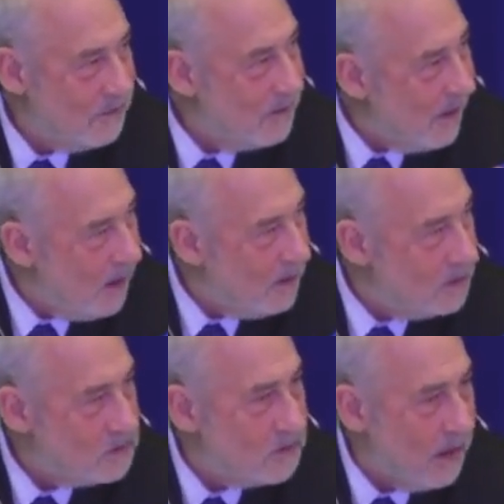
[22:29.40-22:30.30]
in the
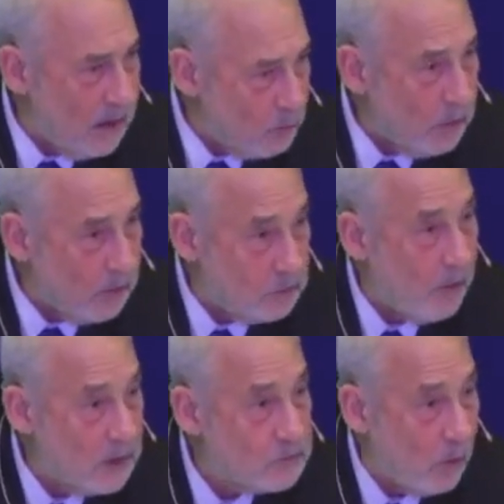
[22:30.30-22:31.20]
80s, they had really
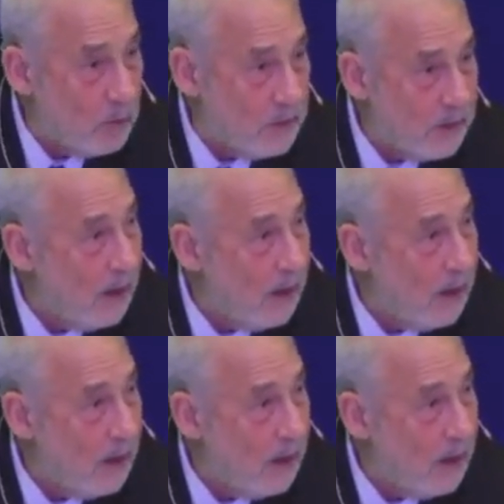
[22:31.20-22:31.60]
transformed the